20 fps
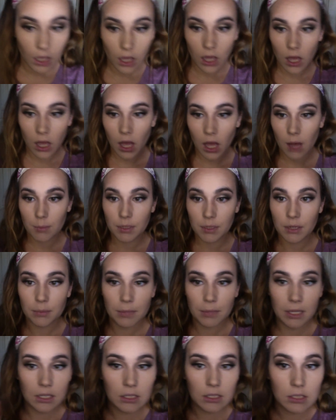I'm going to
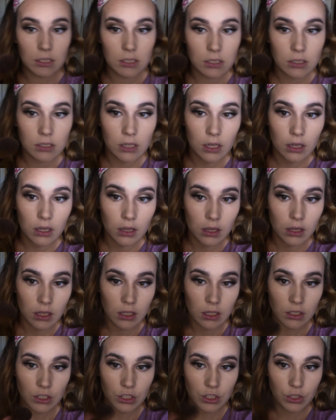mix
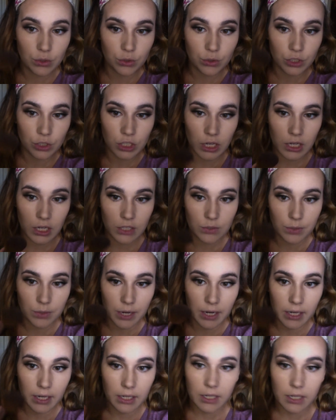these two shades right
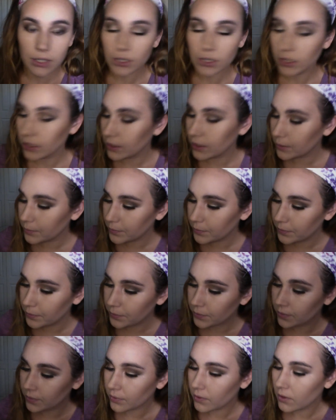here
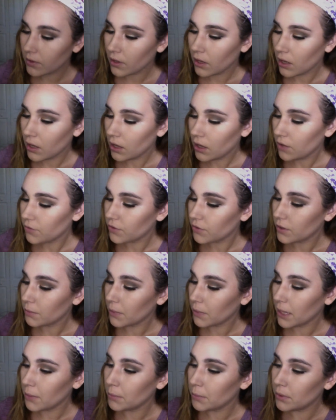for
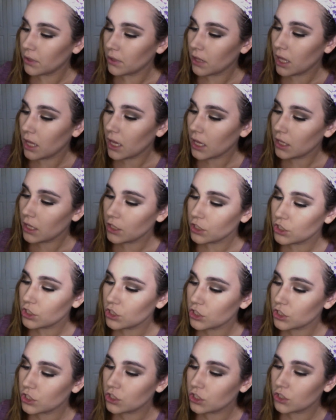my
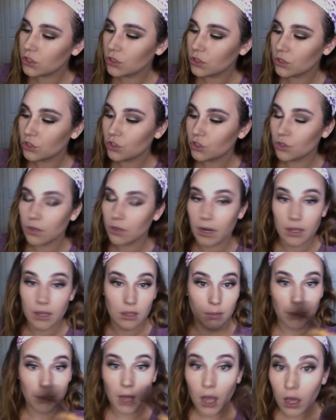blush. Try them
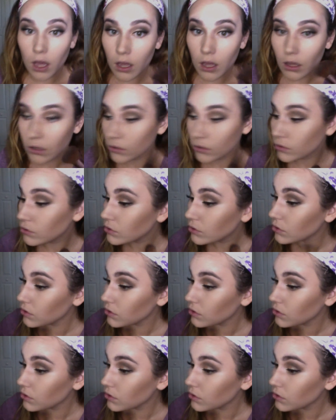out.